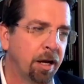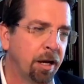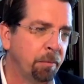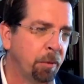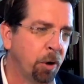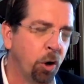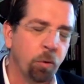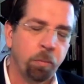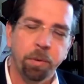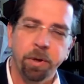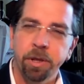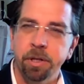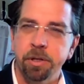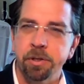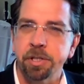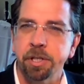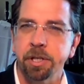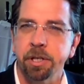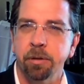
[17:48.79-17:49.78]
I'm hoping
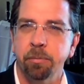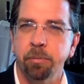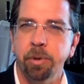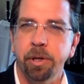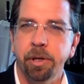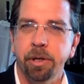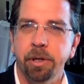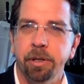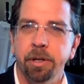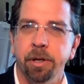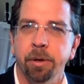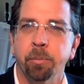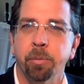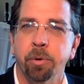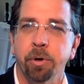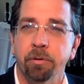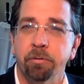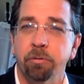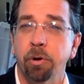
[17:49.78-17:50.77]
there's going to be a
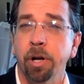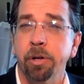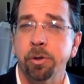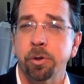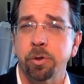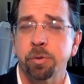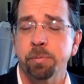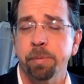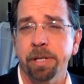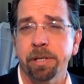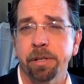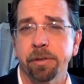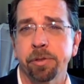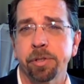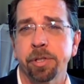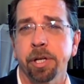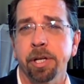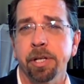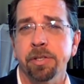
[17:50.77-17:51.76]
number of retrospective
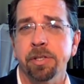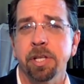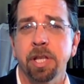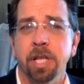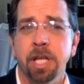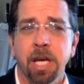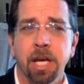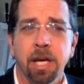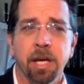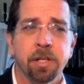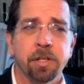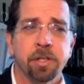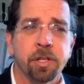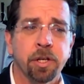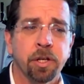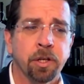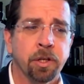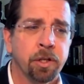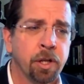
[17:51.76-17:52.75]
studies in the end
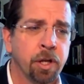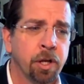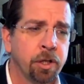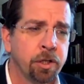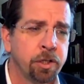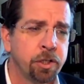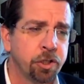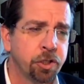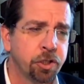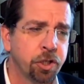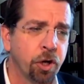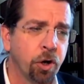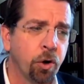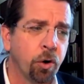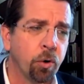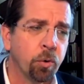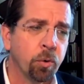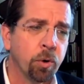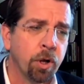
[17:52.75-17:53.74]
to
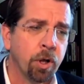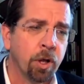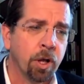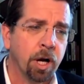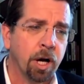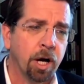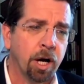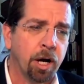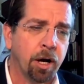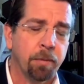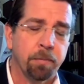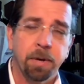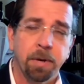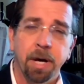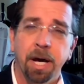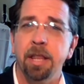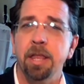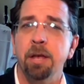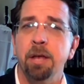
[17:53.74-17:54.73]
show
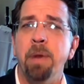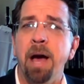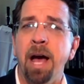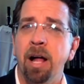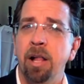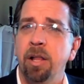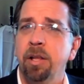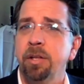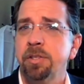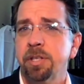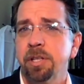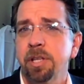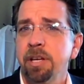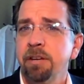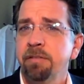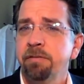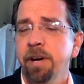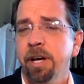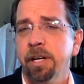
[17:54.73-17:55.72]
kind of the balance of
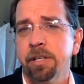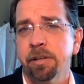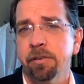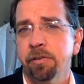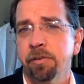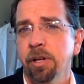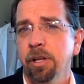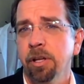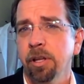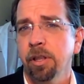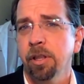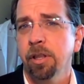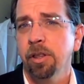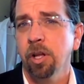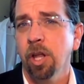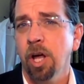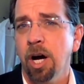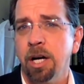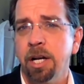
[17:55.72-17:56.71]
the effect of the
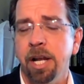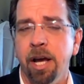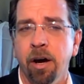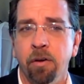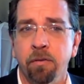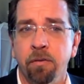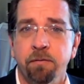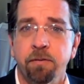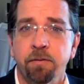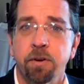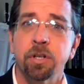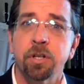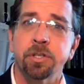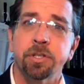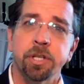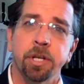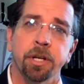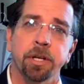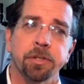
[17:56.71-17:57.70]
lockdown
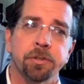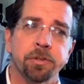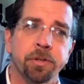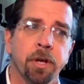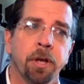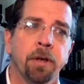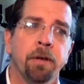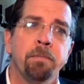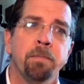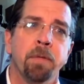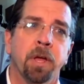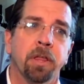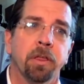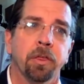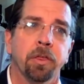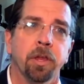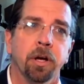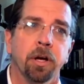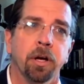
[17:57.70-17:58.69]
versus
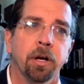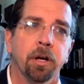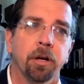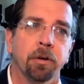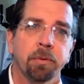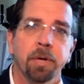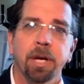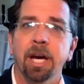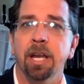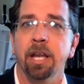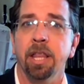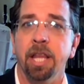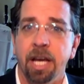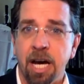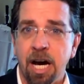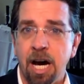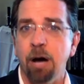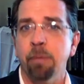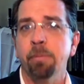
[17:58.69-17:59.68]
the kind of the
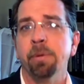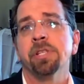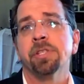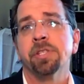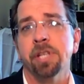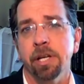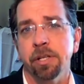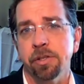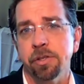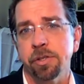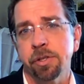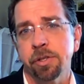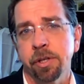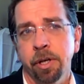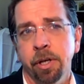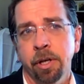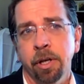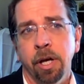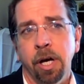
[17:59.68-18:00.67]
common
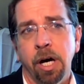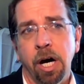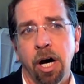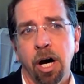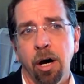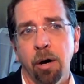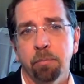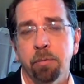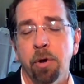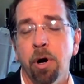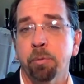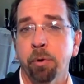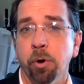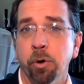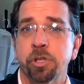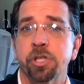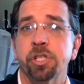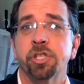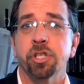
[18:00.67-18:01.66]
sense
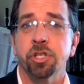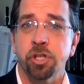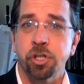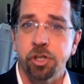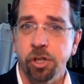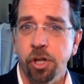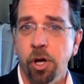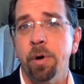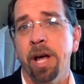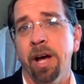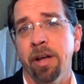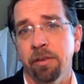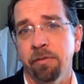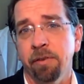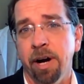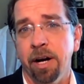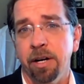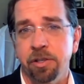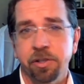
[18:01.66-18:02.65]
approaches to slow down the
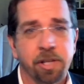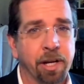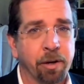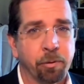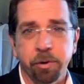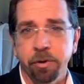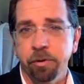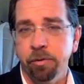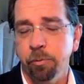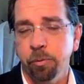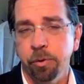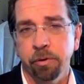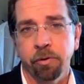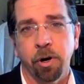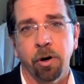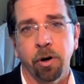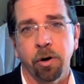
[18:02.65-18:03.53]
virus, like we've